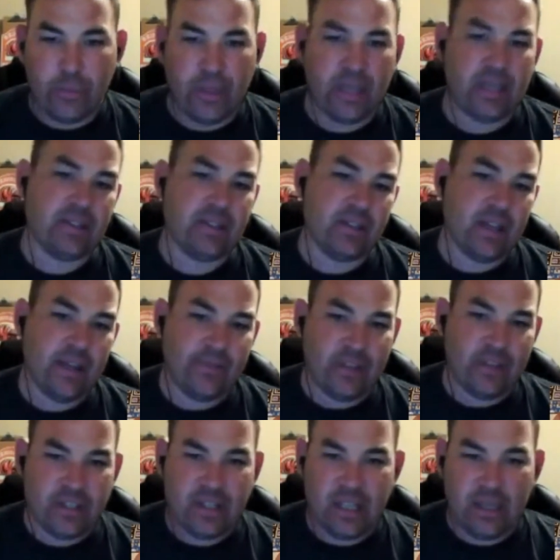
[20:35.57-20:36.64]
the way Carl mm-hmm.
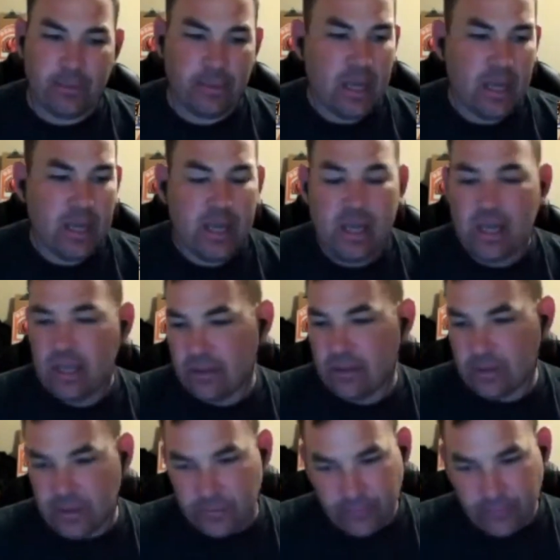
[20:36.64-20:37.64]
Pickens left this team.